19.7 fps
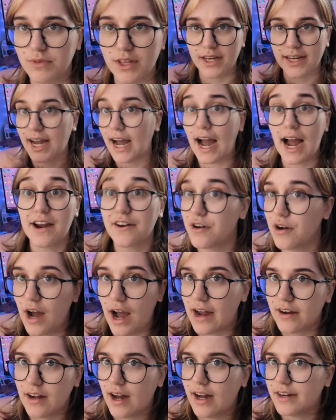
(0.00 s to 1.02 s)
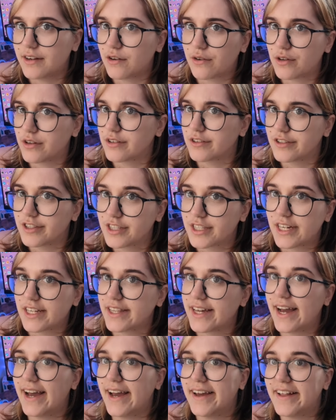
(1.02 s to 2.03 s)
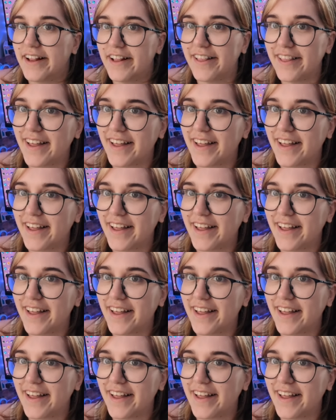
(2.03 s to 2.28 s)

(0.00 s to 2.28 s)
Like, I don't understand that.